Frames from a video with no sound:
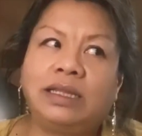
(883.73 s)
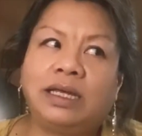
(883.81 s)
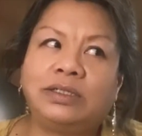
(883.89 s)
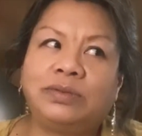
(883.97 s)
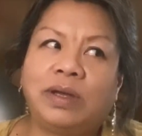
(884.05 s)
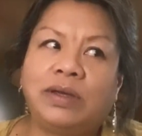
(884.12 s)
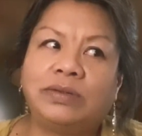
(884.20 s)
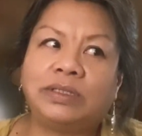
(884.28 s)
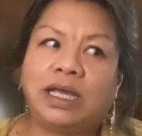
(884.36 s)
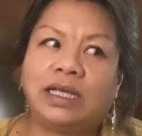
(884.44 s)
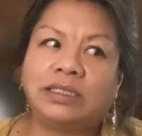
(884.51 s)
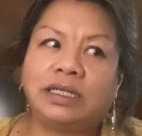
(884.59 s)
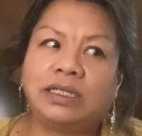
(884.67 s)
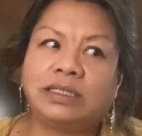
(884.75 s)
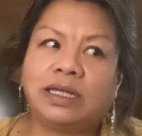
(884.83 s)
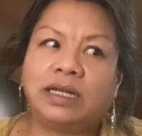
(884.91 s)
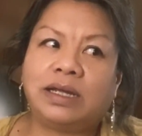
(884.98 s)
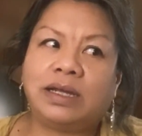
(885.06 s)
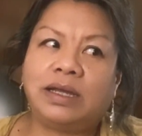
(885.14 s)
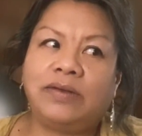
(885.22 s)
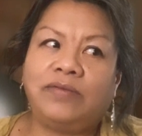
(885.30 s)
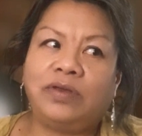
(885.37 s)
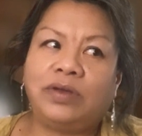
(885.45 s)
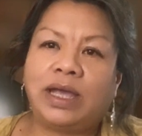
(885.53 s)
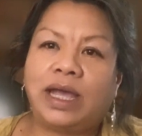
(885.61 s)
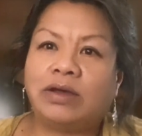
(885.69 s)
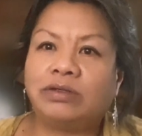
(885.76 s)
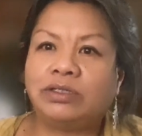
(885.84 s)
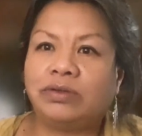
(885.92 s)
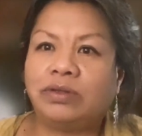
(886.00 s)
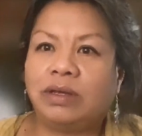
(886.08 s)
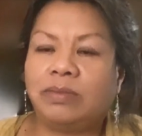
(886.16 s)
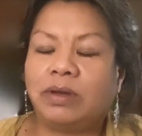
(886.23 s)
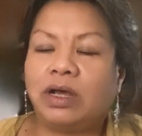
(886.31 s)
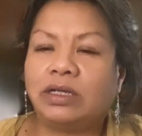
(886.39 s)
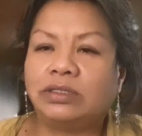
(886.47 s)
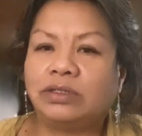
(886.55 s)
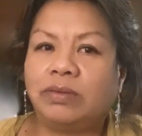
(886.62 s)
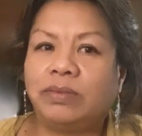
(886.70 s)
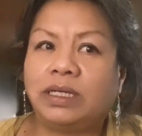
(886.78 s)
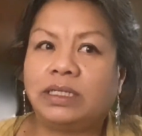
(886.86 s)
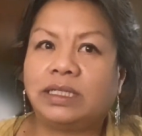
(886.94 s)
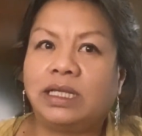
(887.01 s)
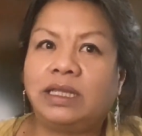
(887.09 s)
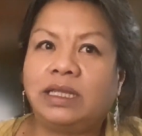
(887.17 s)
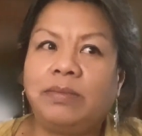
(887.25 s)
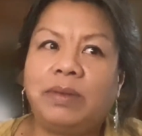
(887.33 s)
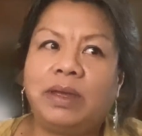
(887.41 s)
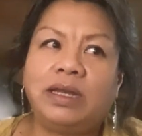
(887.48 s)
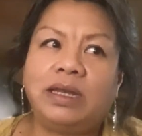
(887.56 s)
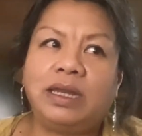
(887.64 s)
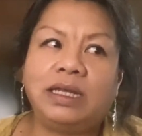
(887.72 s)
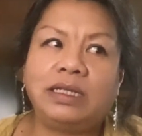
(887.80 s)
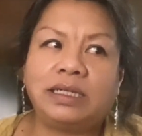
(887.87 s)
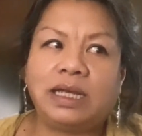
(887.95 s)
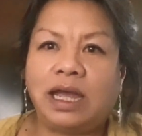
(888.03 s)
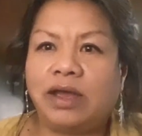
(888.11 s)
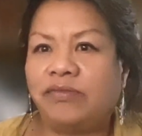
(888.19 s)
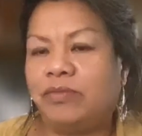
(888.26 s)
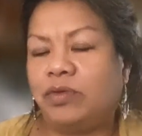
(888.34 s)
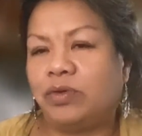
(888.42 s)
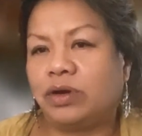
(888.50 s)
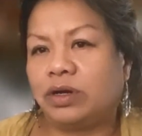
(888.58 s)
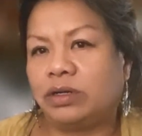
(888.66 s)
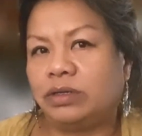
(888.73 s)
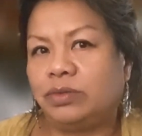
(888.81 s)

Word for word: that's why I was asking is that if you counsel them also because I think men need to have more